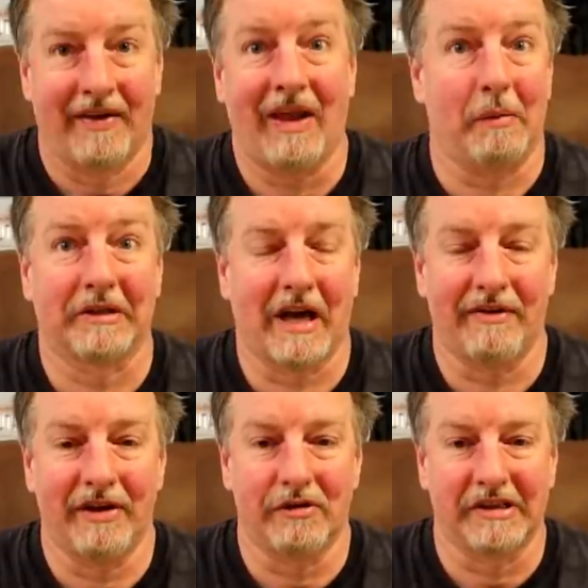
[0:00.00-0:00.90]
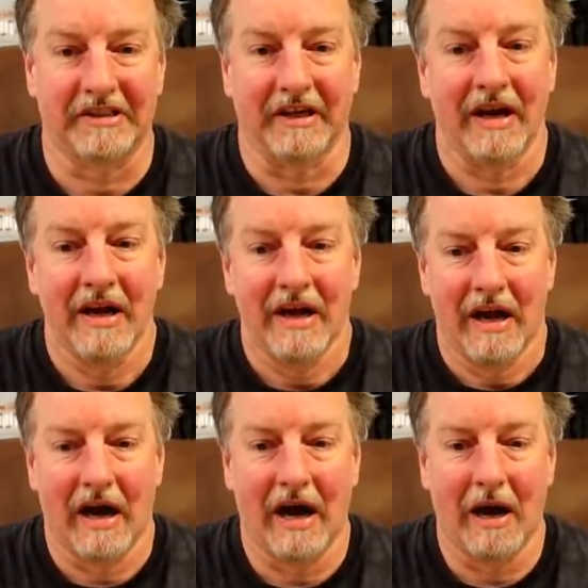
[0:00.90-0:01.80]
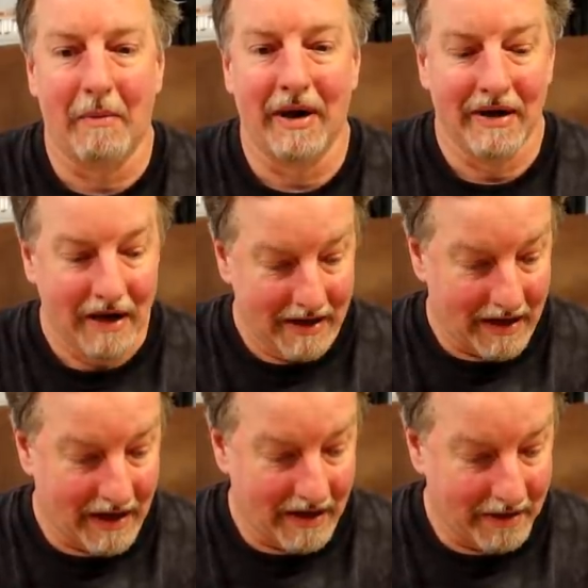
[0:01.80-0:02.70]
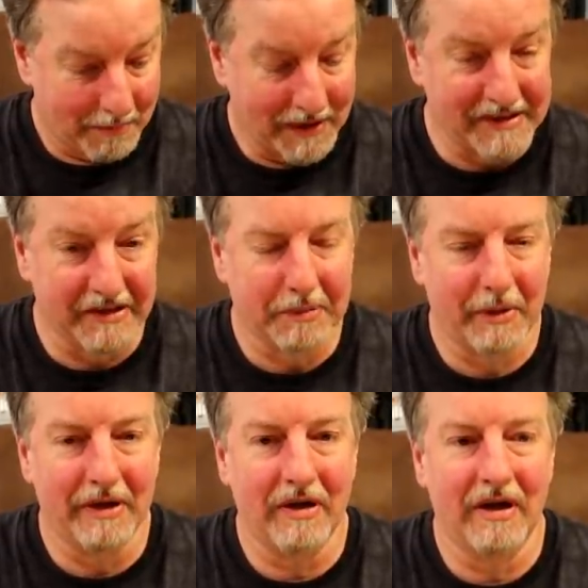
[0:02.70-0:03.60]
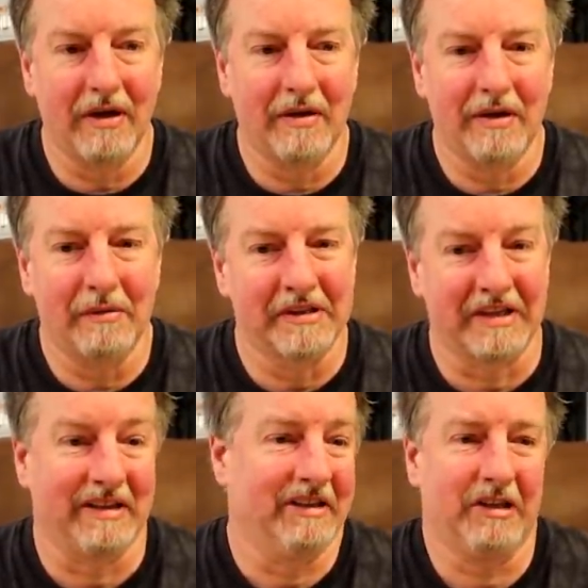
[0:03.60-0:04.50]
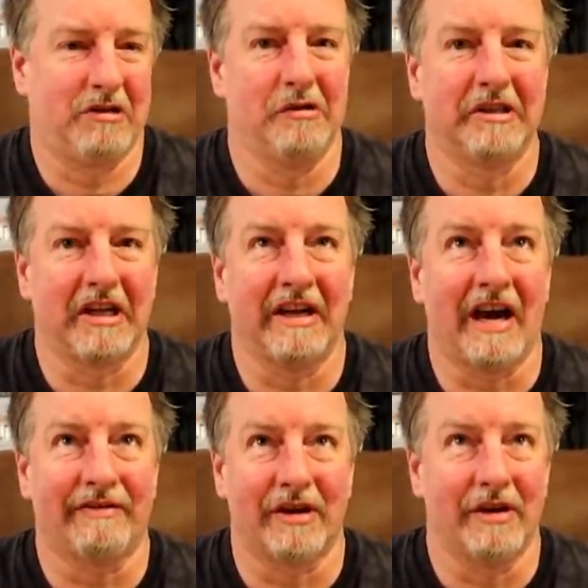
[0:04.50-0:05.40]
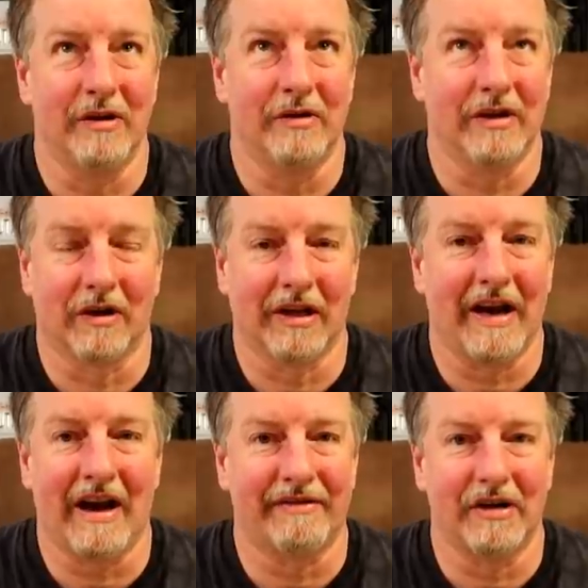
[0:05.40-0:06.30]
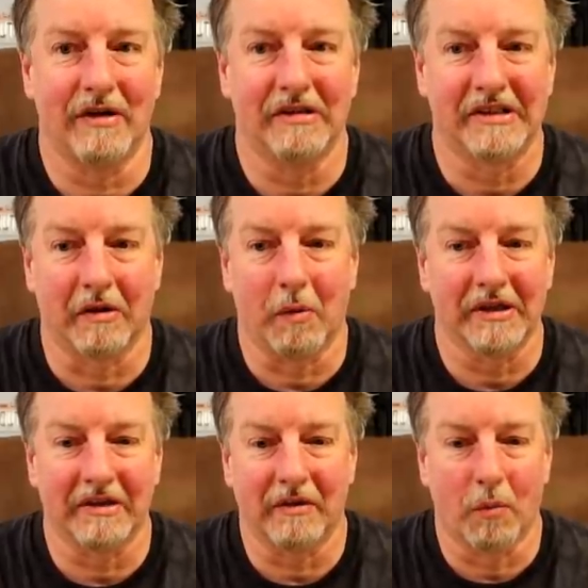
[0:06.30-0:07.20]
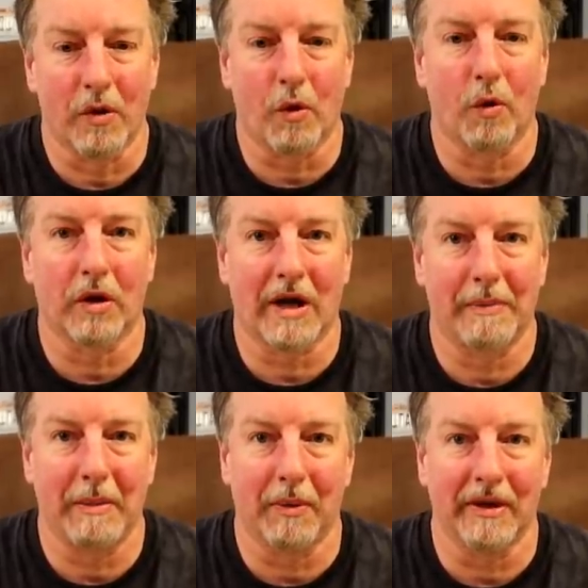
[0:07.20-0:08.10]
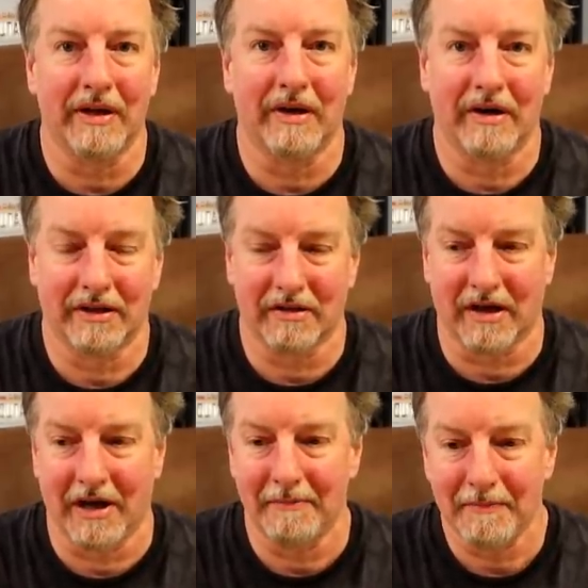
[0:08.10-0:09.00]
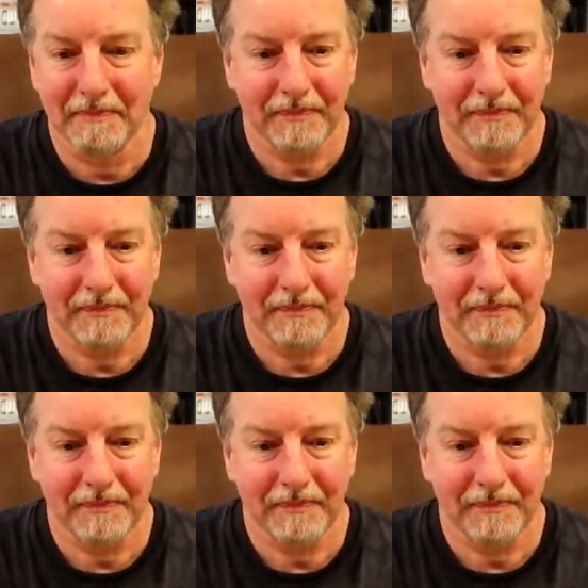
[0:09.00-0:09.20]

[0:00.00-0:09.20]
that was kind of interesting. Uh, but uh, the place looks pretty good. Uh, it was like it's a Tuesday afternoon, you know, late afternoon, so it wasn't weren't a whole lot of people in there at the time.